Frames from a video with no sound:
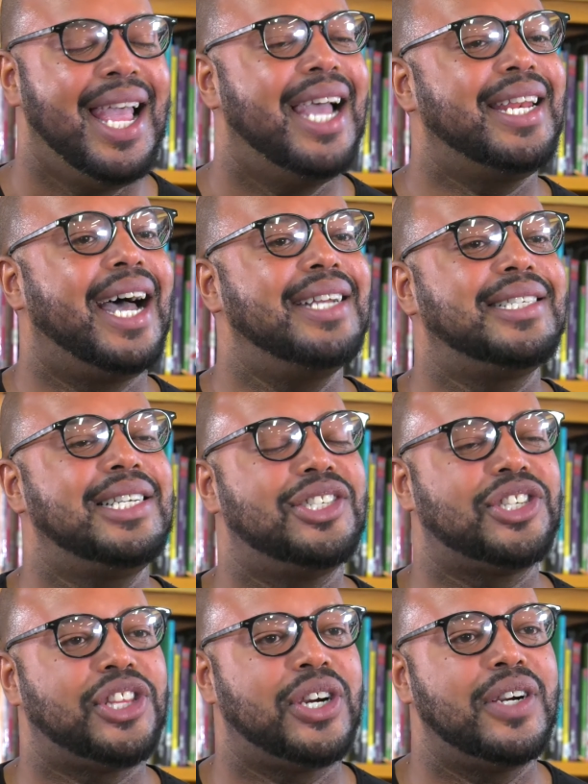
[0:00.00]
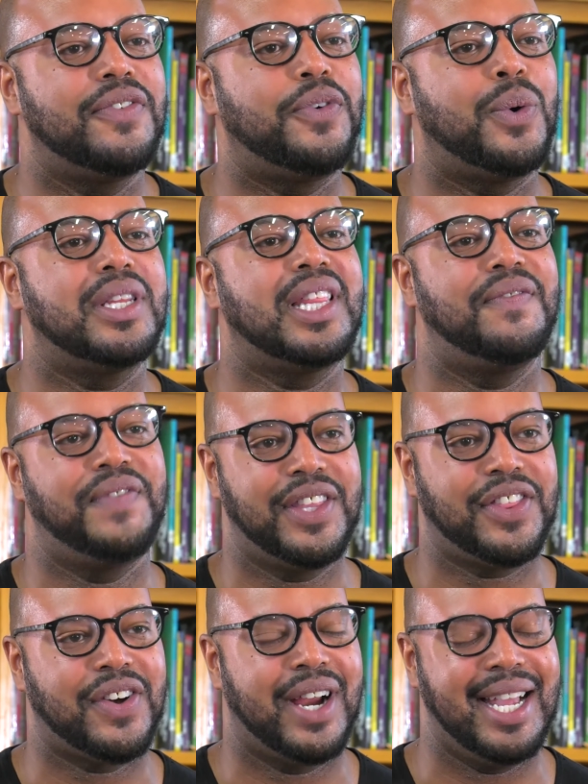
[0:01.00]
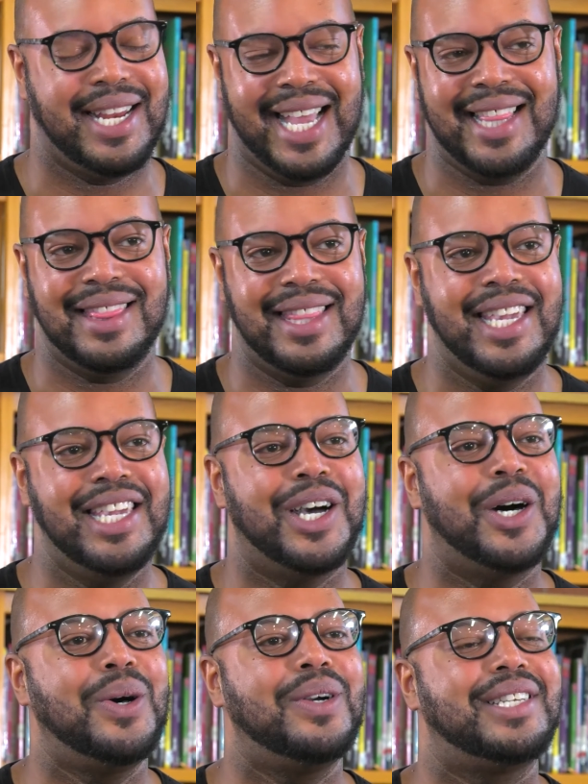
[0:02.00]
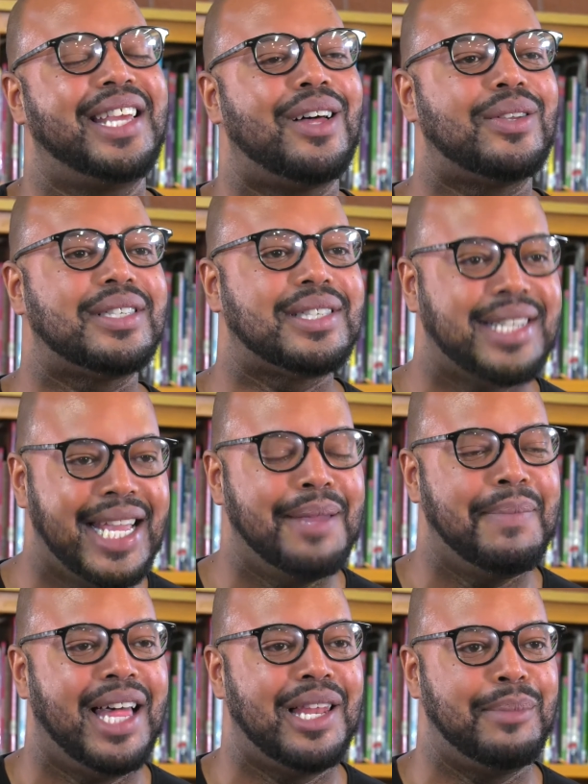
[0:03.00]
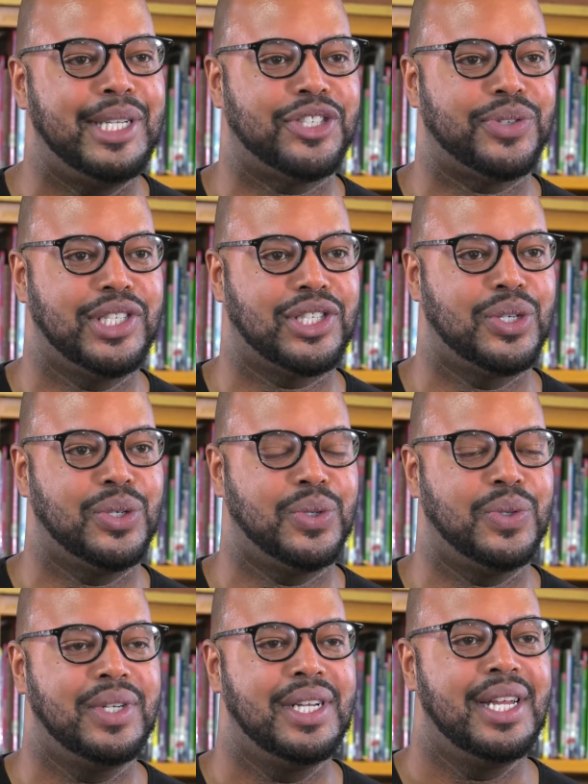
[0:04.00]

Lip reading: and I teach 3rd, 4th, and 5th grade at the Oakdale STEAM Elementary School.